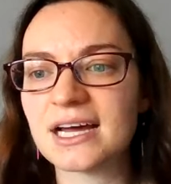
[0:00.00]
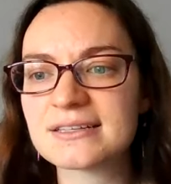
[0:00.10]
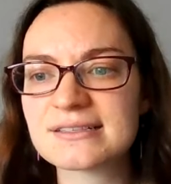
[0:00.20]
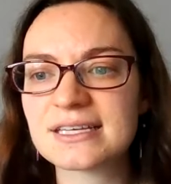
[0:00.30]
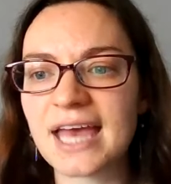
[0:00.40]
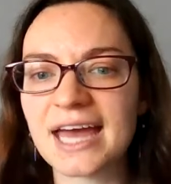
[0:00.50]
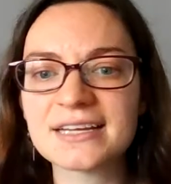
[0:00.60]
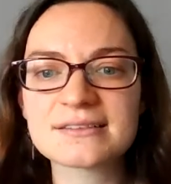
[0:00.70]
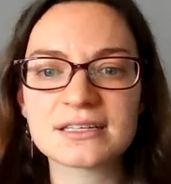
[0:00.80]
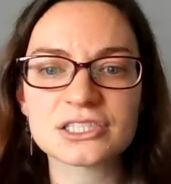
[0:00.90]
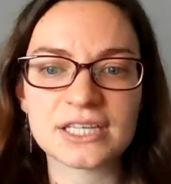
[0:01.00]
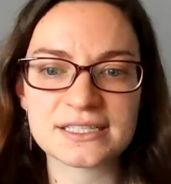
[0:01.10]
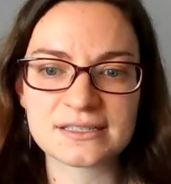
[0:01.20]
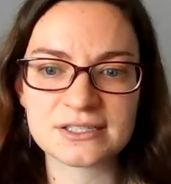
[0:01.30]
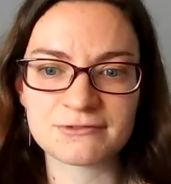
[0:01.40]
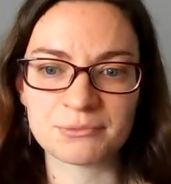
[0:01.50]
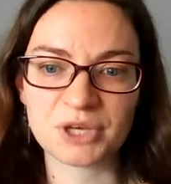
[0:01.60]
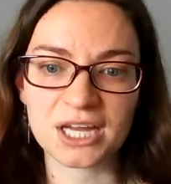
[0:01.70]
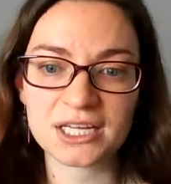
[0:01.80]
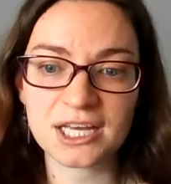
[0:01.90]
not seek any such license from
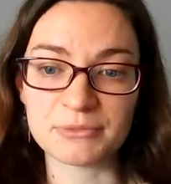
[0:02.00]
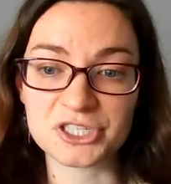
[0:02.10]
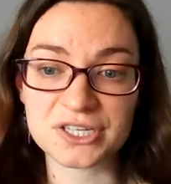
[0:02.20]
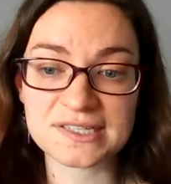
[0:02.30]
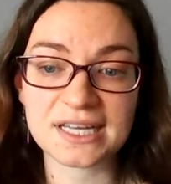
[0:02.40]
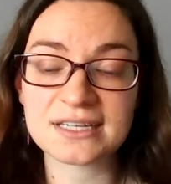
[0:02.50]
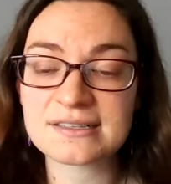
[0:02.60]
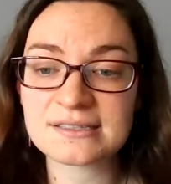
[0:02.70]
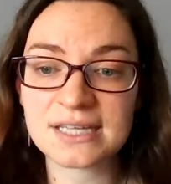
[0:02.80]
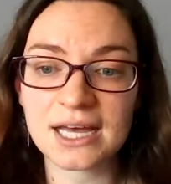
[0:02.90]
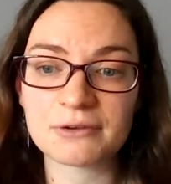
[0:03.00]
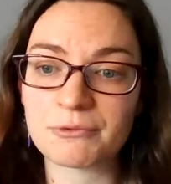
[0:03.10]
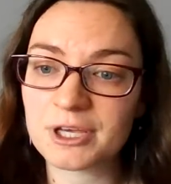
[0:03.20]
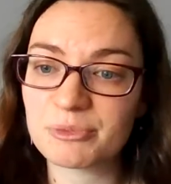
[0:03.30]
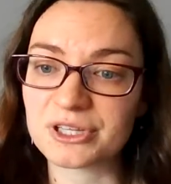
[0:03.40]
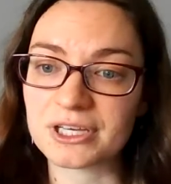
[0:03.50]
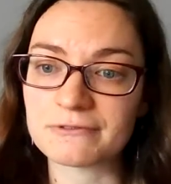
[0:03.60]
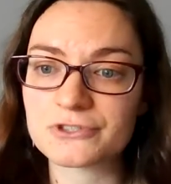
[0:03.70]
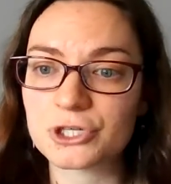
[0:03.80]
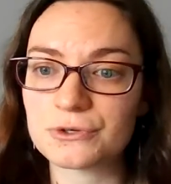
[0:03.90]
Getty Images, and instead, we
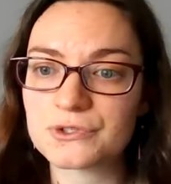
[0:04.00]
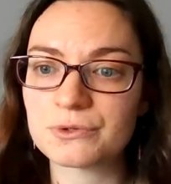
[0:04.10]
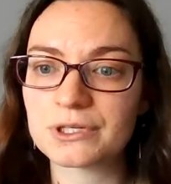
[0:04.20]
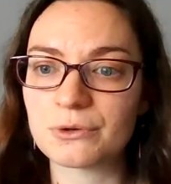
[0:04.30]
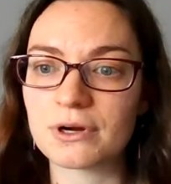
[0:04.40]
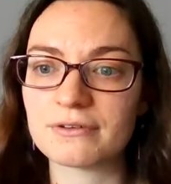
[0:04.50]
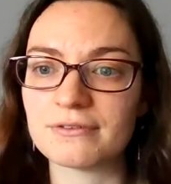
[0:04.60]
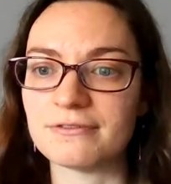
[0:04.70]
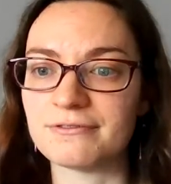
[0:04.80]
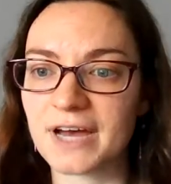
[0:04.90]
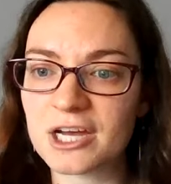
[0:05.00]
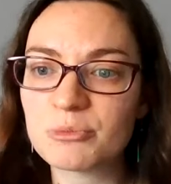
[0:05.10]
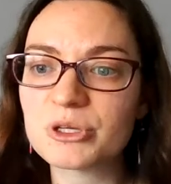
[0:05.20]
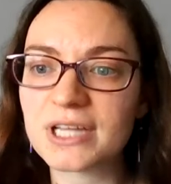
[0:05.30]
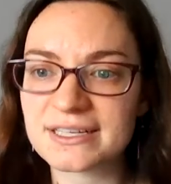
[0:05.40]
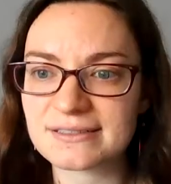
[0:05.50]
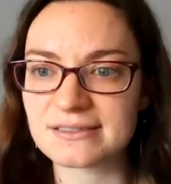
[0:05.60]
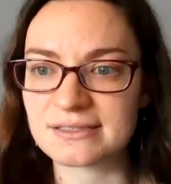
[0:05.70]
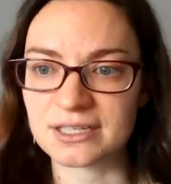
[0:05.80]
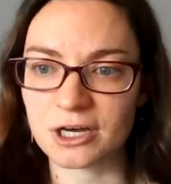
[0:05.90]
believe, chose to ignore viable
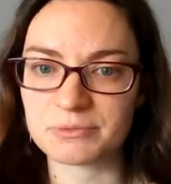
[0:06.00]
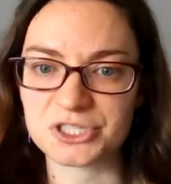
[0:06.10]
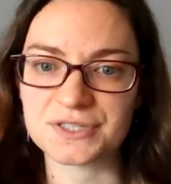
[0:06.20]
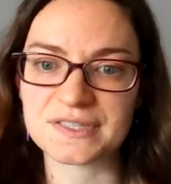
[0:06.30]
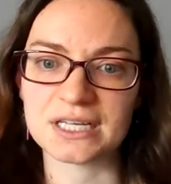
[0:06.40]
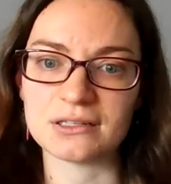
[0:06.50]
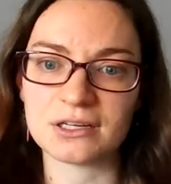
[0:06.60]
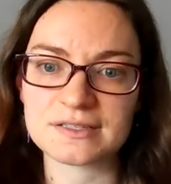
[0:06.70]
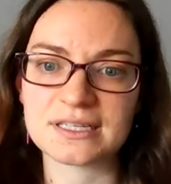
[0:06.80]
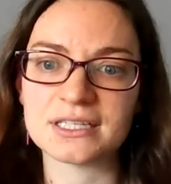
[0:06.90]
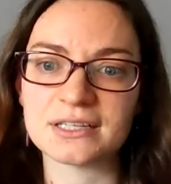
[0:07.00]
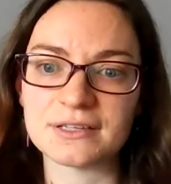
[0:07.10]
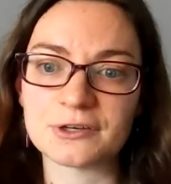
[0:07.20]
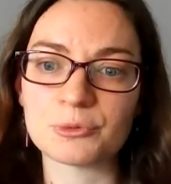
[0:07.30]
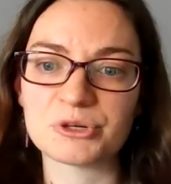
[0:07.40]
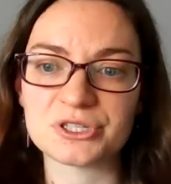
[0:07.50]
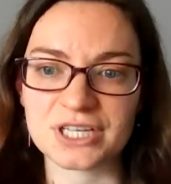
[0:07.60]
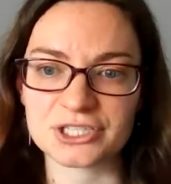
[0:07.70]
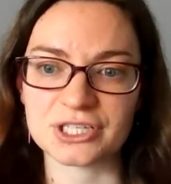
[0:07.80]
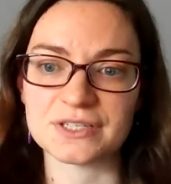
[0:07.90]
licensing options and longstanding legal
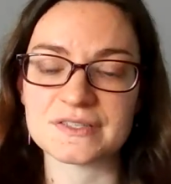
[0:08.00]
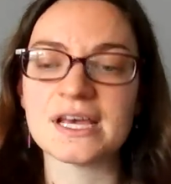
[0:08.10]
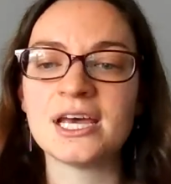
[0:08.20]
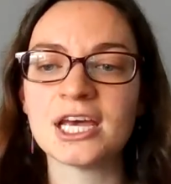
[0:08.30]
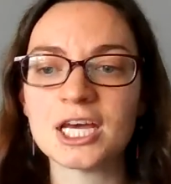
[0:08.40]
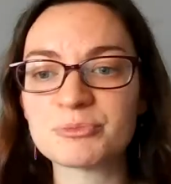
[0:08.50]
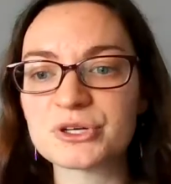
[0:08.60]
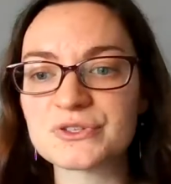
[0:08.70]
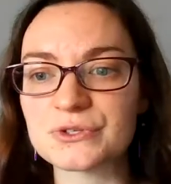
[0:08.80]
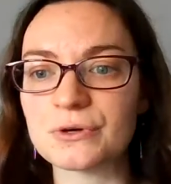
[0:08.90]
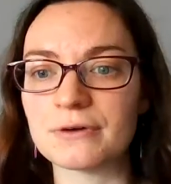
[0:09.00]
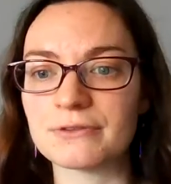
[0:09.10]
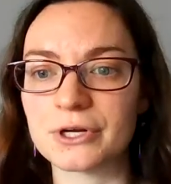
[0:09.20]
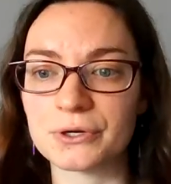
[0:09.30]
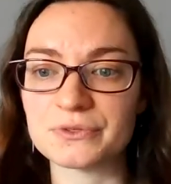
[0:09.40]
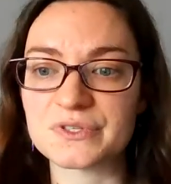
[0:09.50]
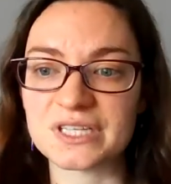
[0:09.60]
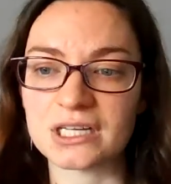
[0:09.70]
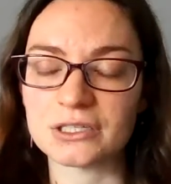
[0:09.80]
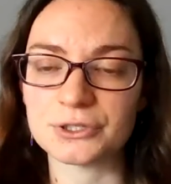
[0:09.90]
protections in pursuit of their own
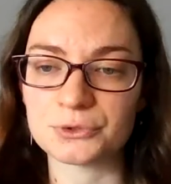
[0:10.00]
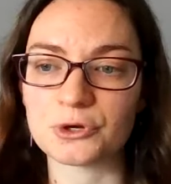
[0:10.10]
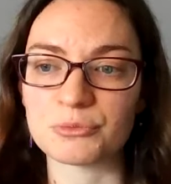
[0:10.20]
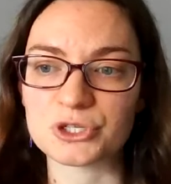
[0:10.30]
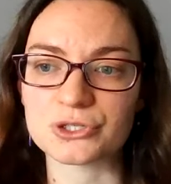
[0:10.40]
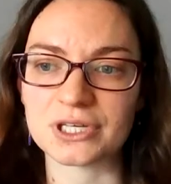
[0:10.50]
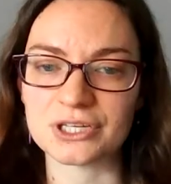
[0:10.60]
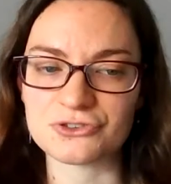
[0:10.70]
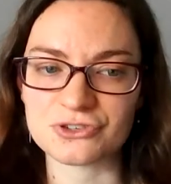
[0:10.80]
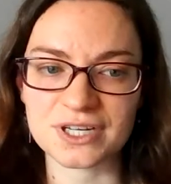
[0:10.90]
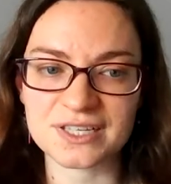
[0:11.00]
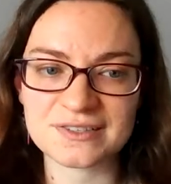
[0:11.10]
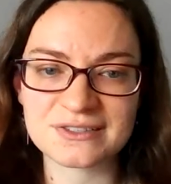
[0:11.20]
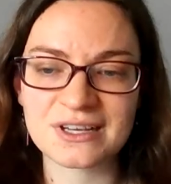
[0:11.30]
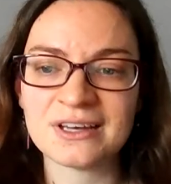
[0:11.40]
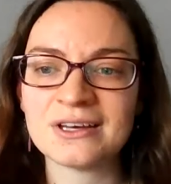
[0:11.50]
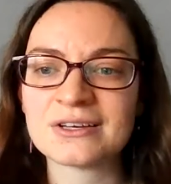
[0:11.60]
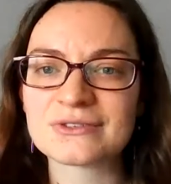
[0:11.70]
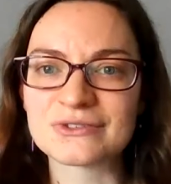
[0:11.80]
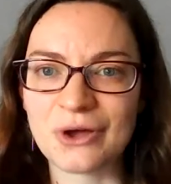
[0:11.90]
standalone commercial interests.
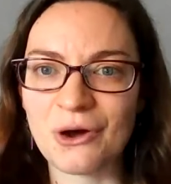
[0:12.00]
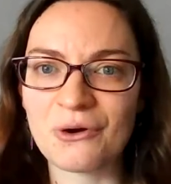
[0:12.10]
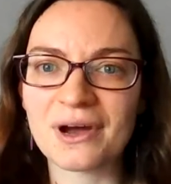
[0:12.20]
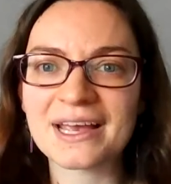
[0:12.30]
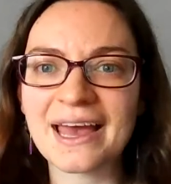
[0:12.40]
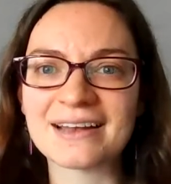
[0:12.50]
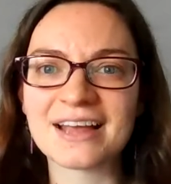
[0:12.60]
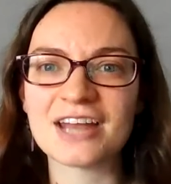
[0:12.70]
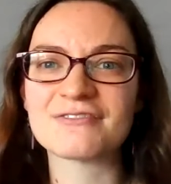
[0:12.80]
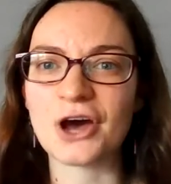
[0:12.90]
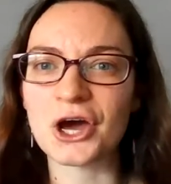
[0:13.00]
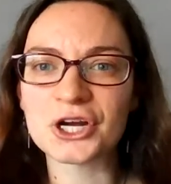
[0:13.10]
So again, kind of